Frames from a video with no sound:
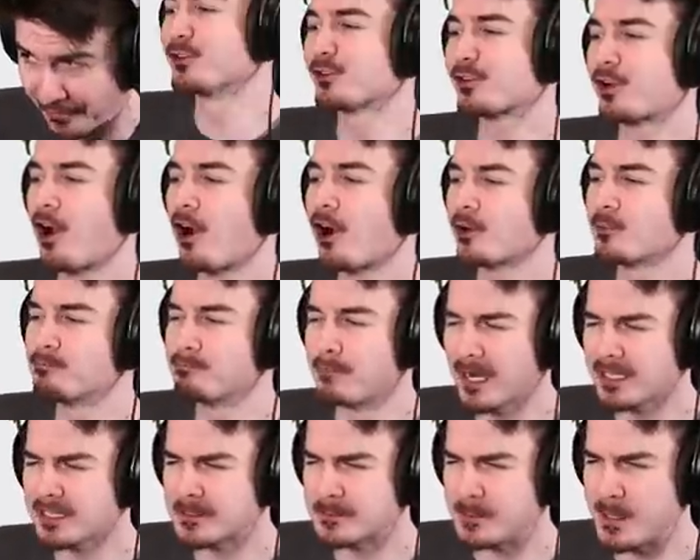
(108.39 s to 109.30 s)
Your car
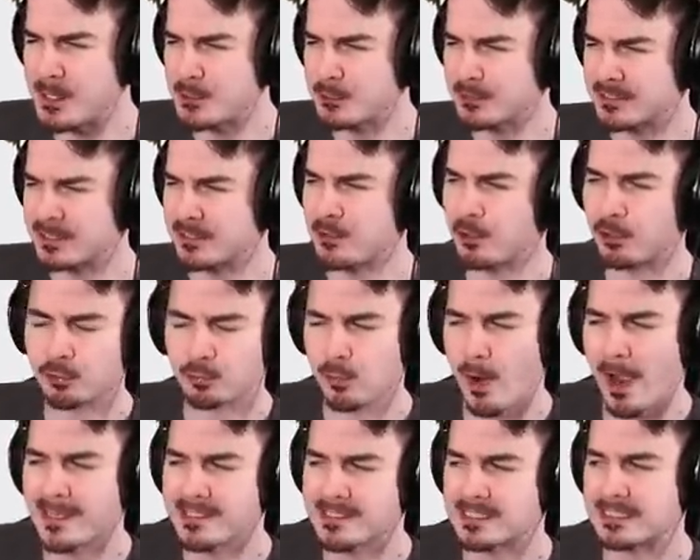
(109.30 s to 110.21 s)
must be using the
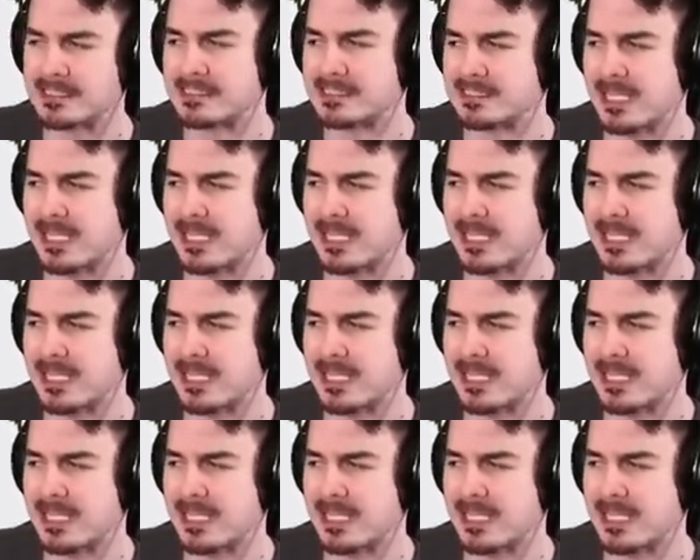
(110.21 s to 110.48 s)
Horizon